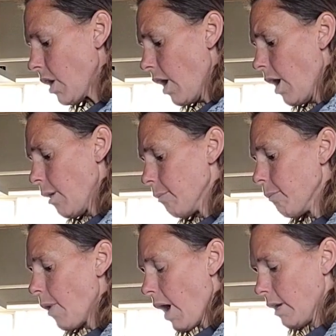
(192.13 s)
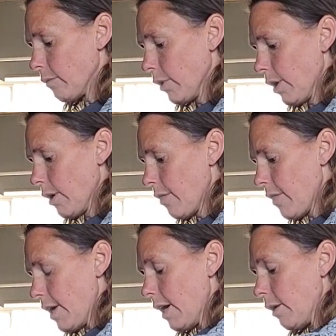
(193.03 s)
I have learned
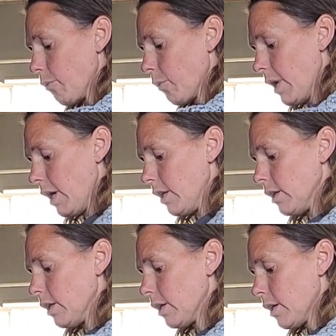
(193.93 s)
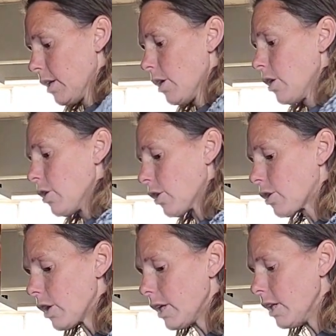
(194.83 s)
that when you're
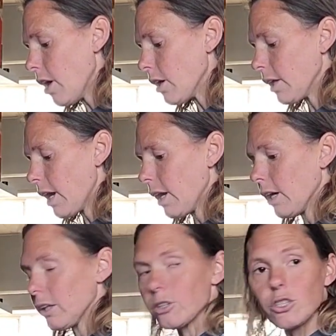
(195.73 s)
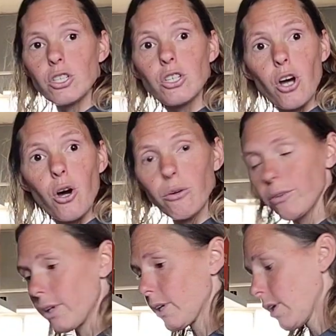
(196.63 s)
cooking on a electric stove,
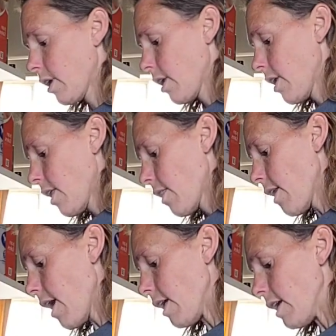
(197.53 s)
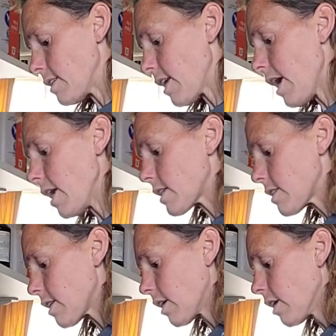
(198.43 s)
that it takes
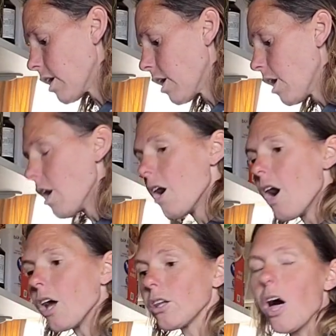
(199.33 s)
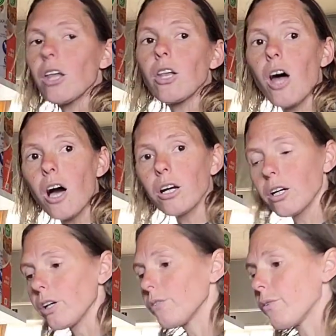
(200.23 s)
a lot
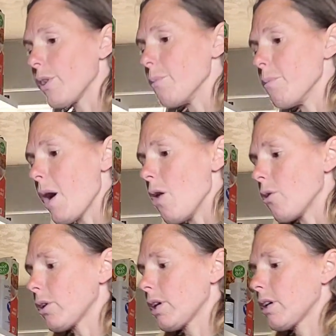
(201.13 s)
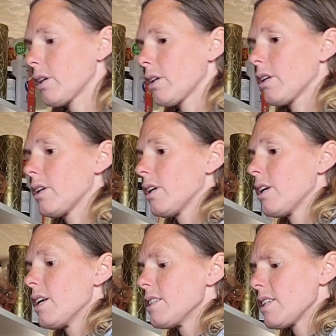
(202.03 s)
longer for the milk
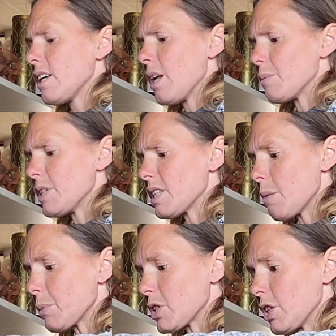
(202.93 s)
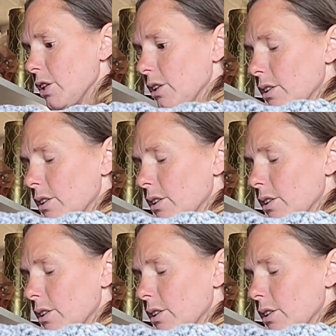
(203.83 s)
to get up to temperature.